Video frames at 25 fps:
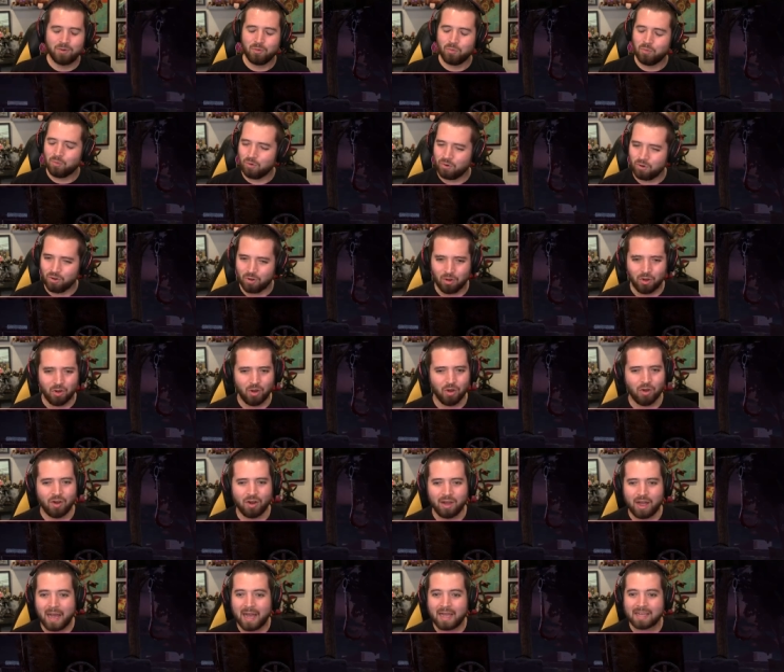
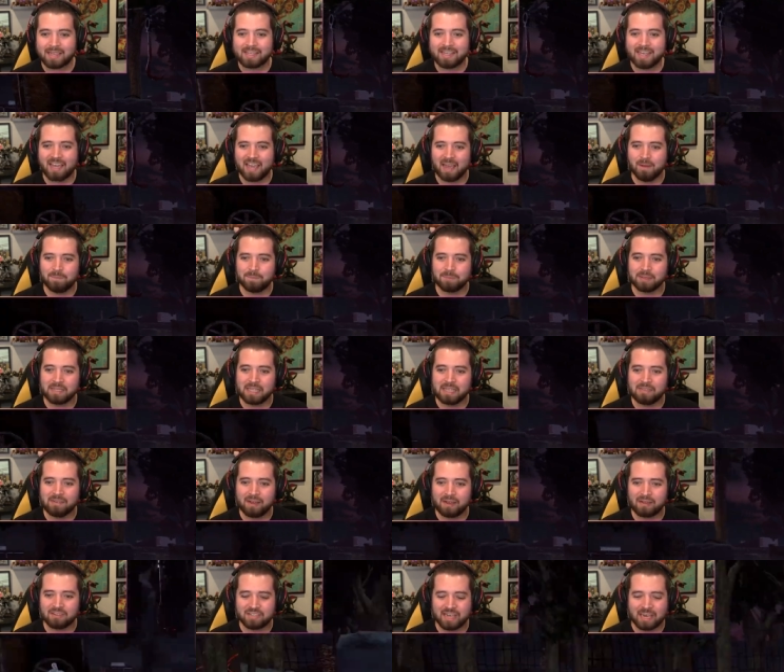Whoa, I can't
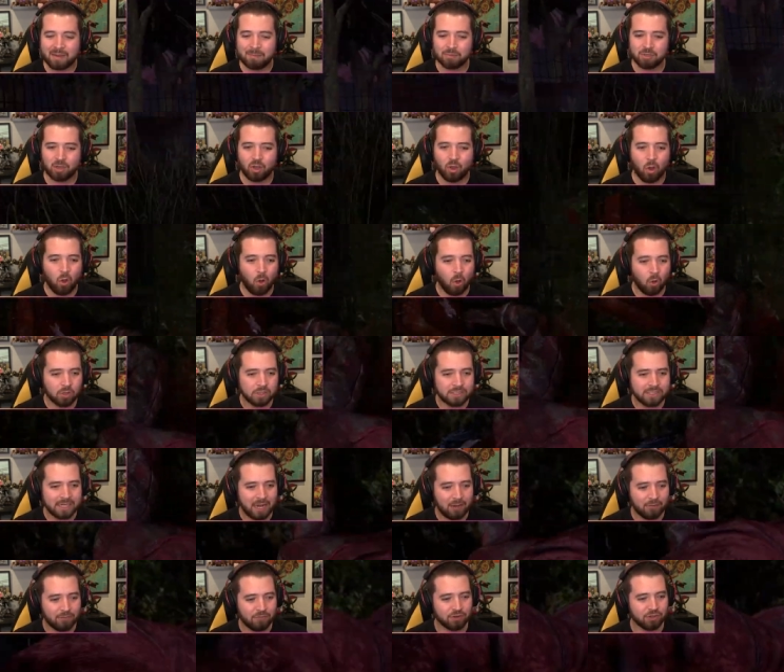believe I was able to hold
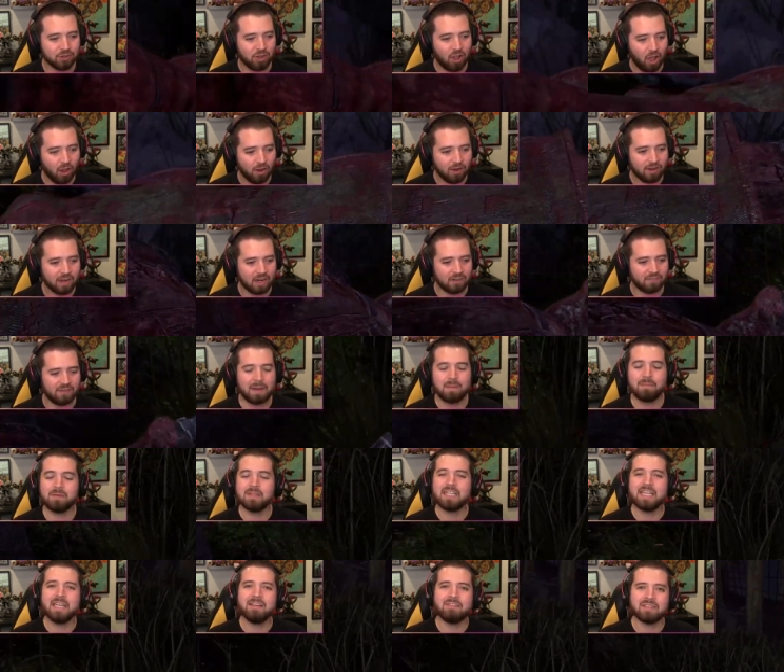it out for long enough. I
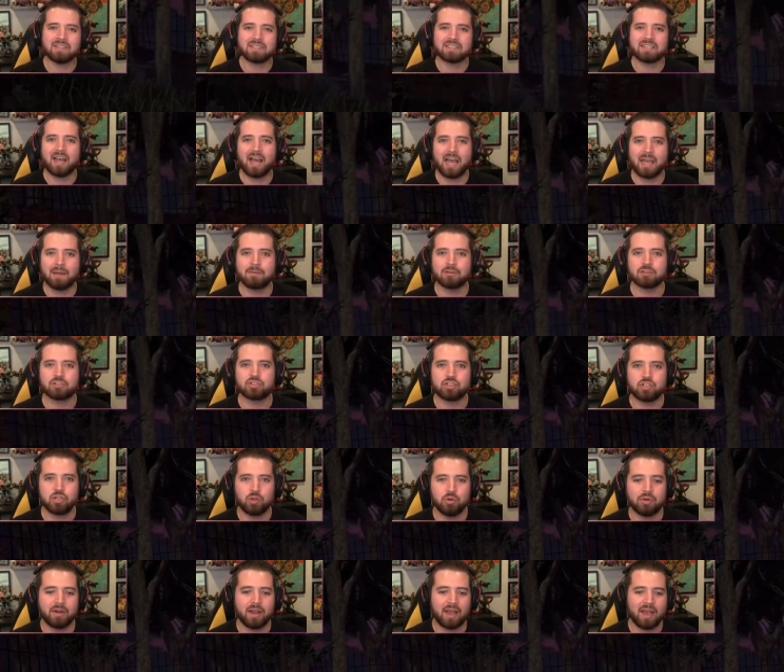believe the timer is
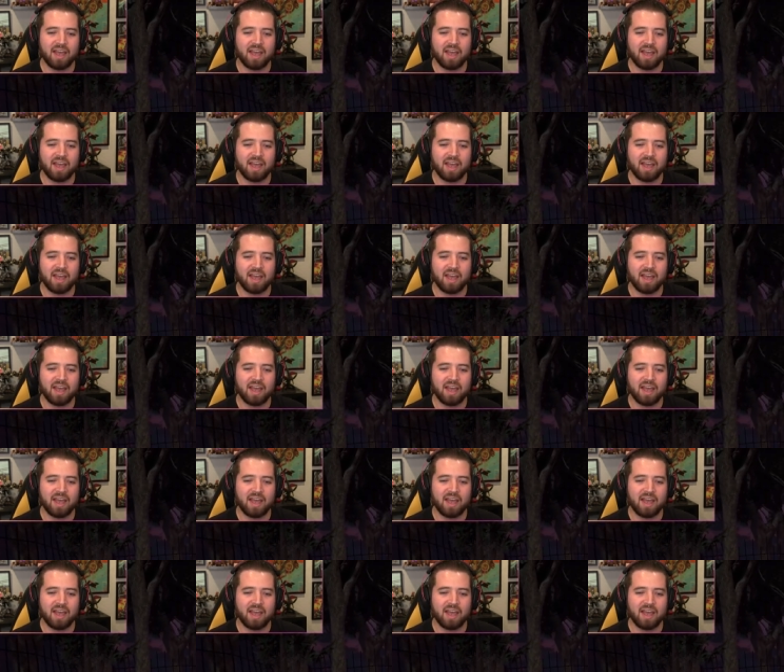two and a